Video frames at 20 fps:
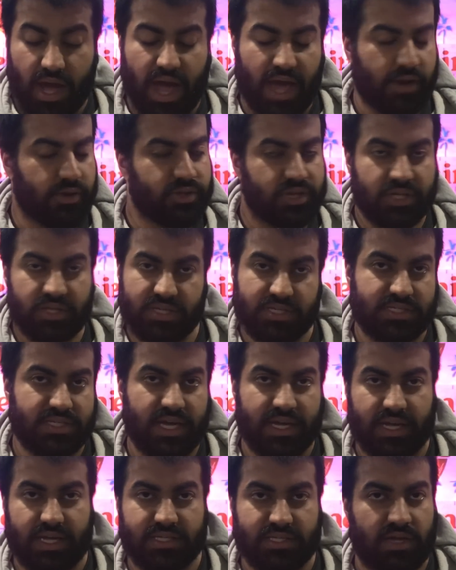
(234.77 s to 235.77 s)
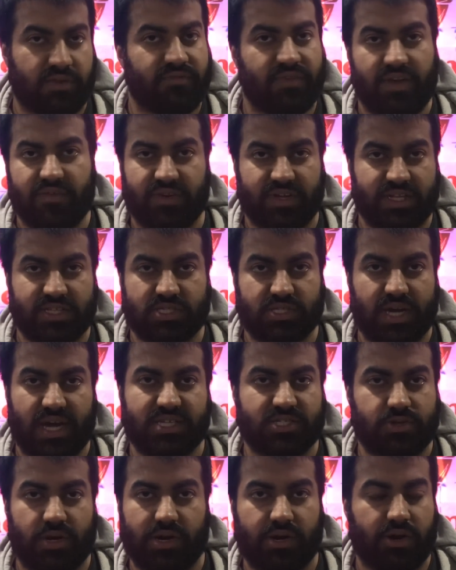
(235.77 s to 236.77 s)
I don't think this deck is unfavored against Sky
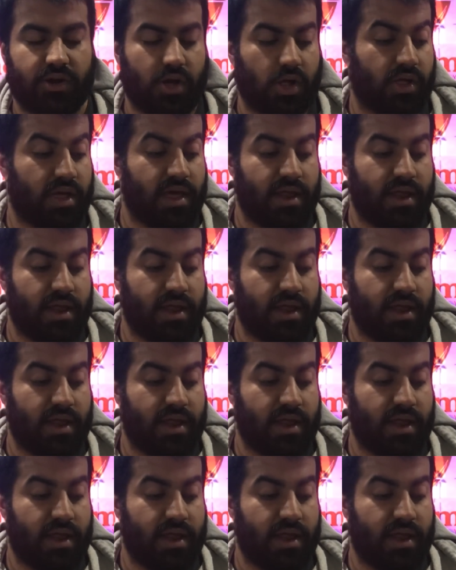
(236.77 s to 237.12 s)
Striker at all.